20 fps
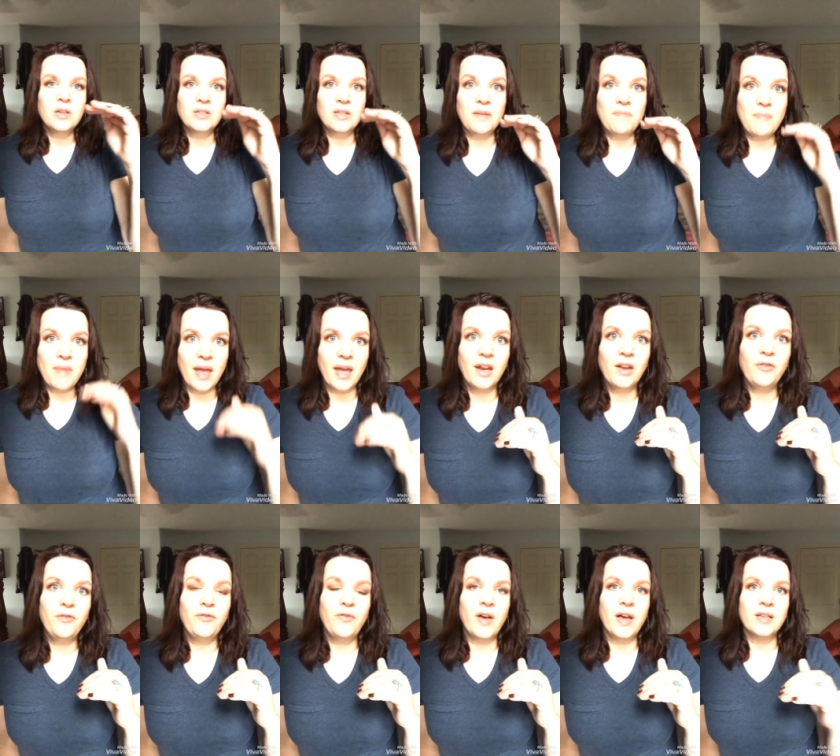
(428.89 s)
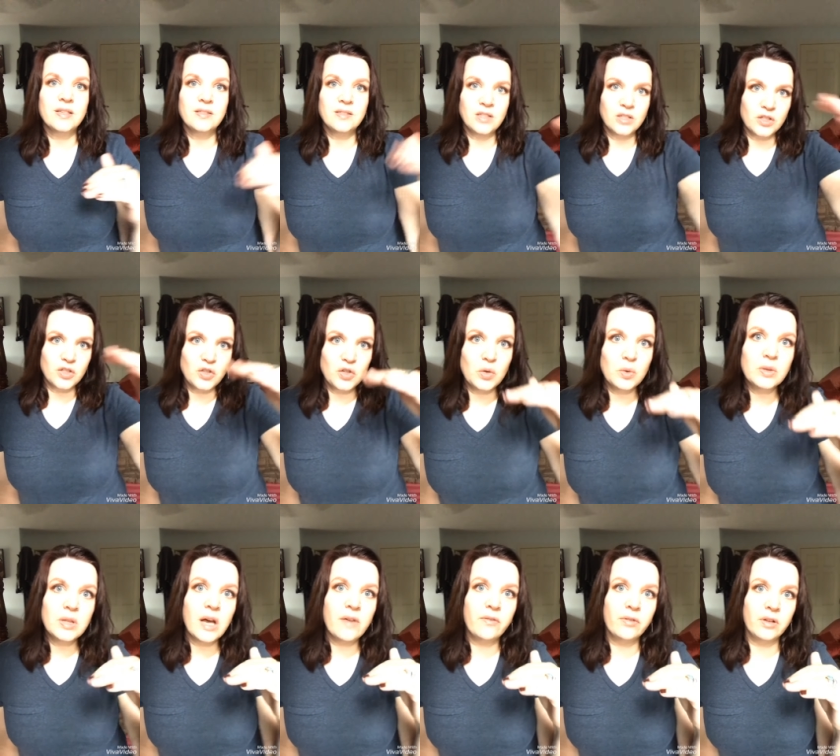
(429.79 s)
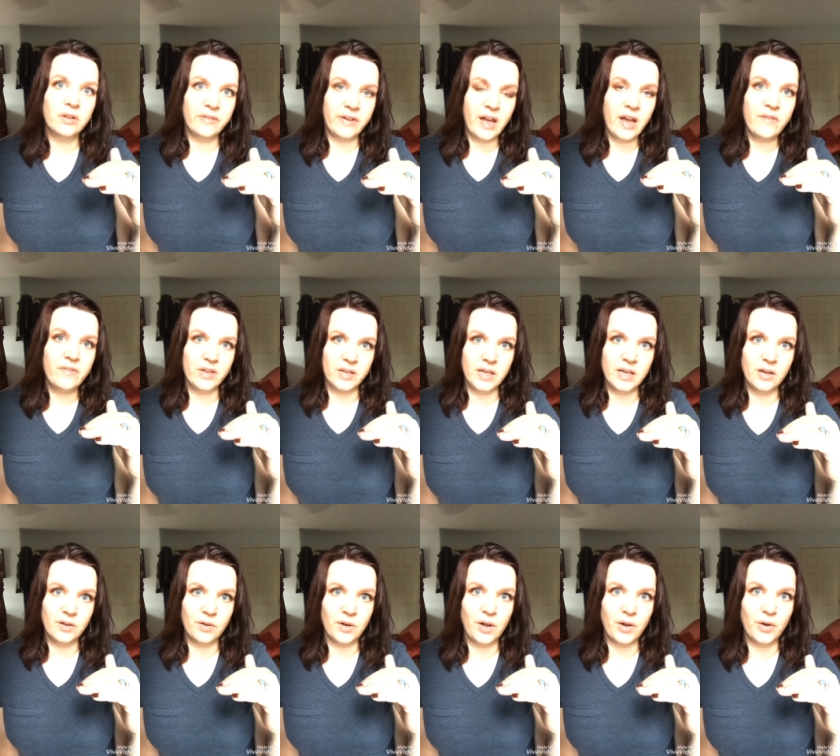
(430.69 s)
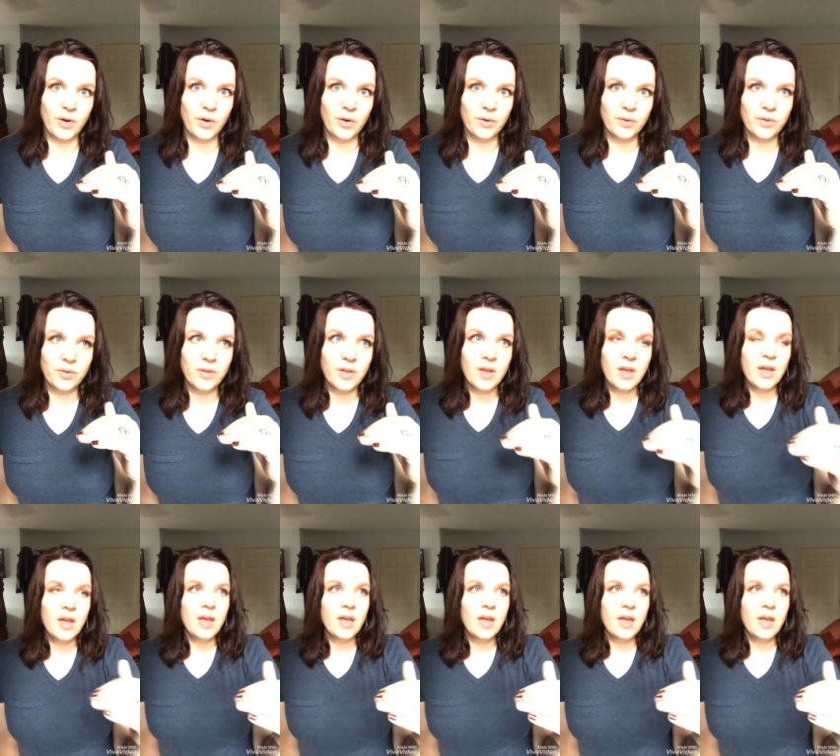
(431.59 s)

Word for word: to manifest this new level of heaven here on earth.